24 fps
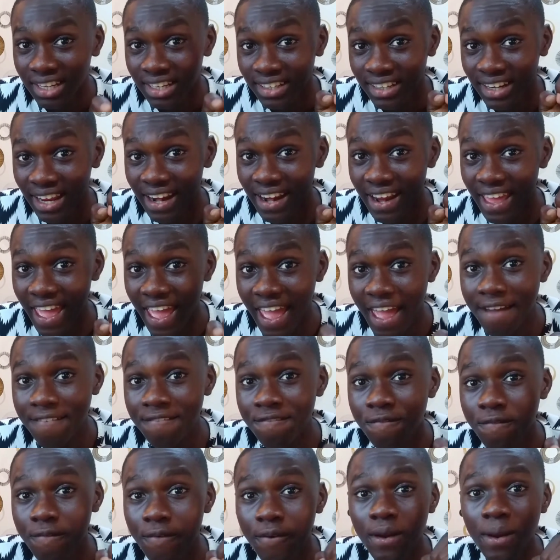that
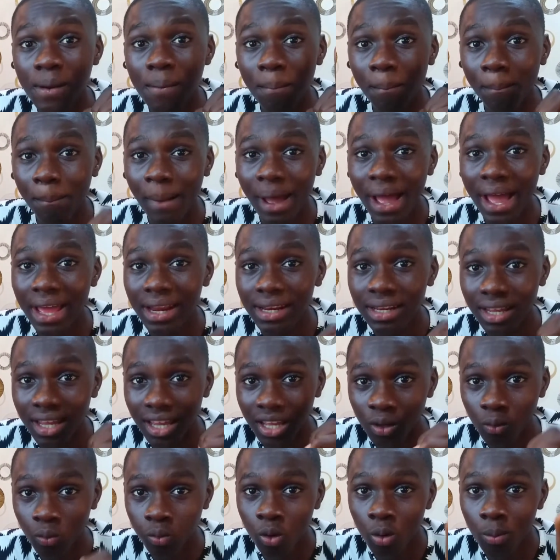every man
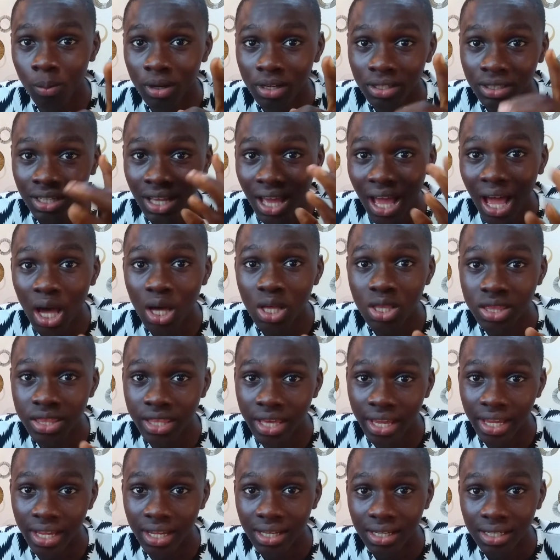and woman out
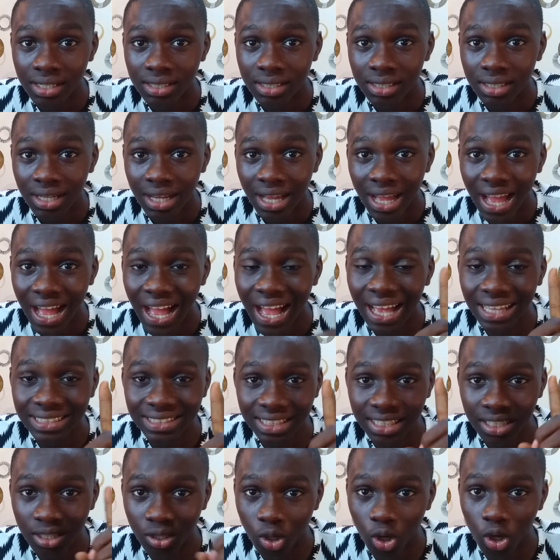there has
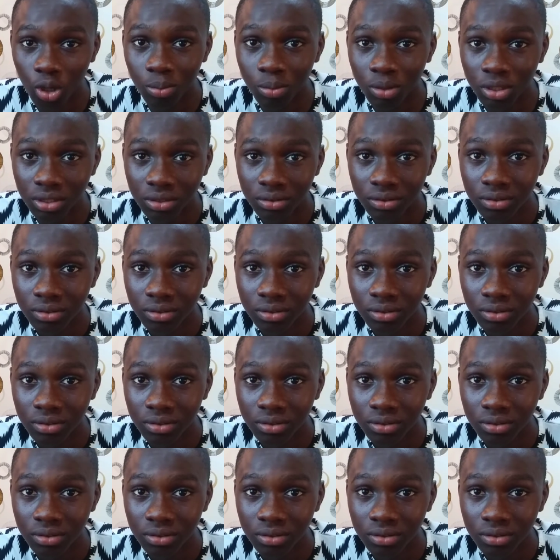in common,